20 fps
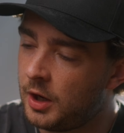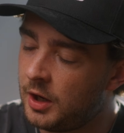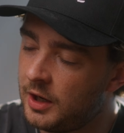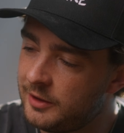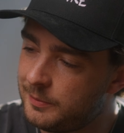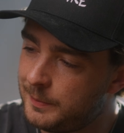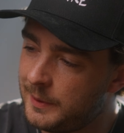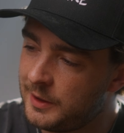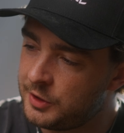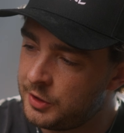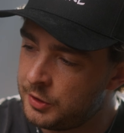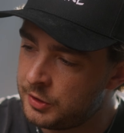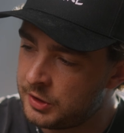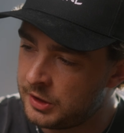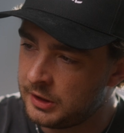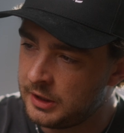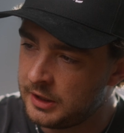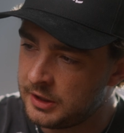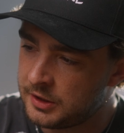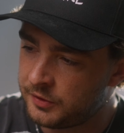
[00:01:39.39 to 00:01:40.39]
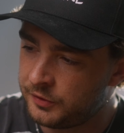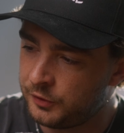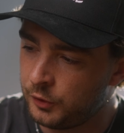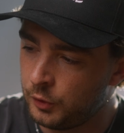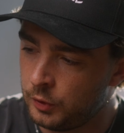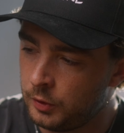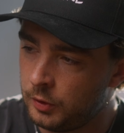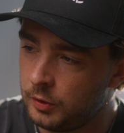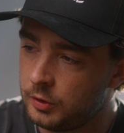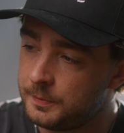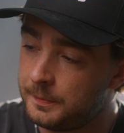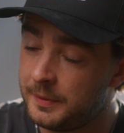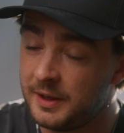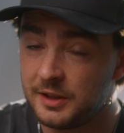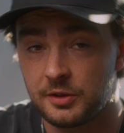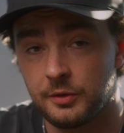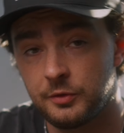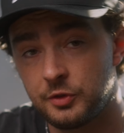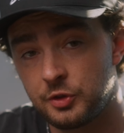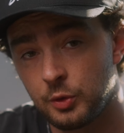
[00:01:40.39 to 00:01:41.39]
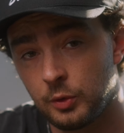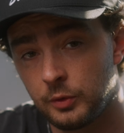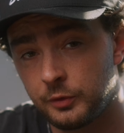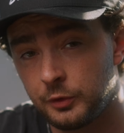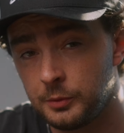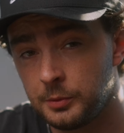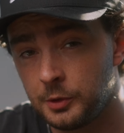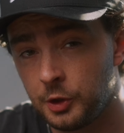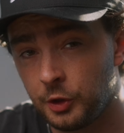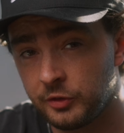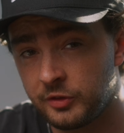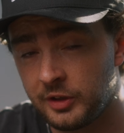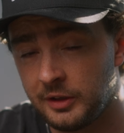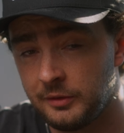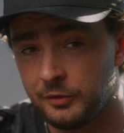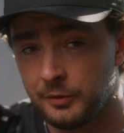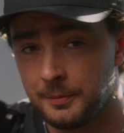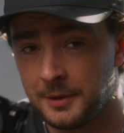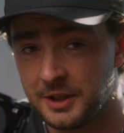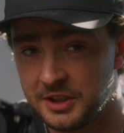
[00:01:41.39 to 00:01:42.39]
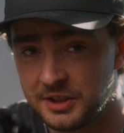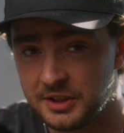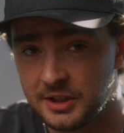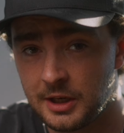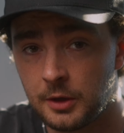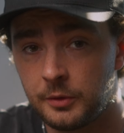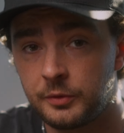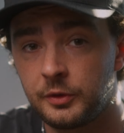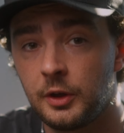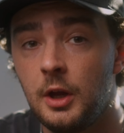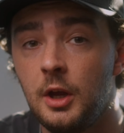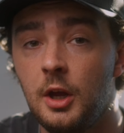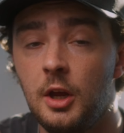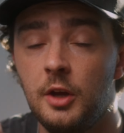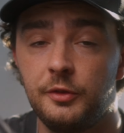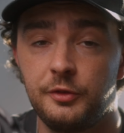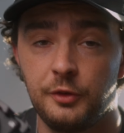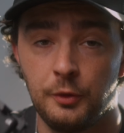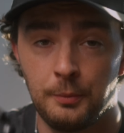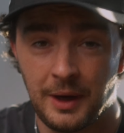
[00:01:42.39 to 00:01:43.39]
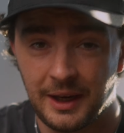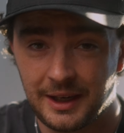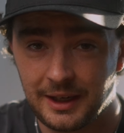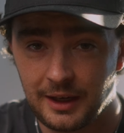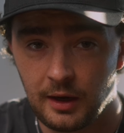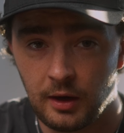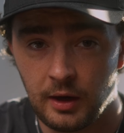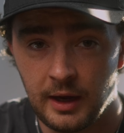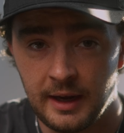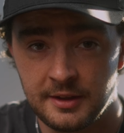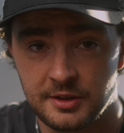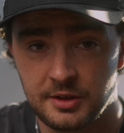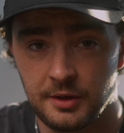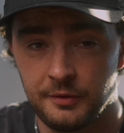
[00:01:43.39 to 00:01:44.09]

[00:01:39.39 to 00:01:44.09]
I've been using this for bits of short form content for myself, for my clients.